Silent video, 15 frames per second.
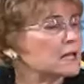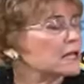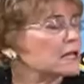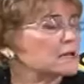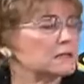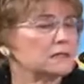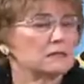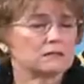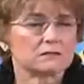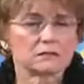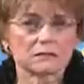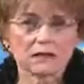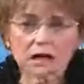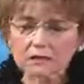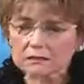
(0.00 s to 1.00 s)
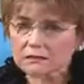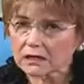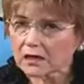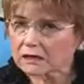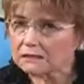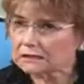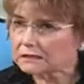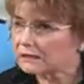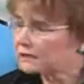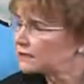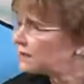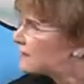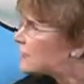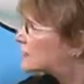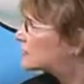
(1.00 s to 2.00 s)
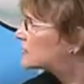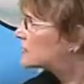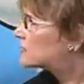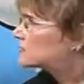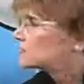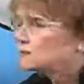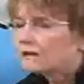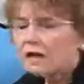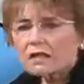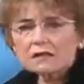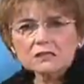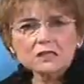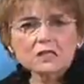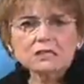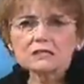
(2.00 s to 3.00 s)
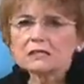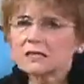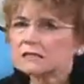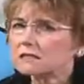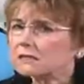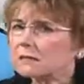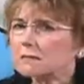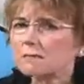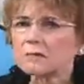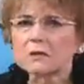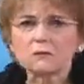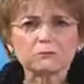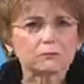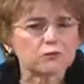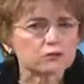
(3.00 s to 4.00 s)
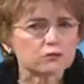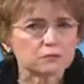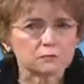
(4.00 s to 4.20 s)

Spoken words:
they're not godly, they're not things that people should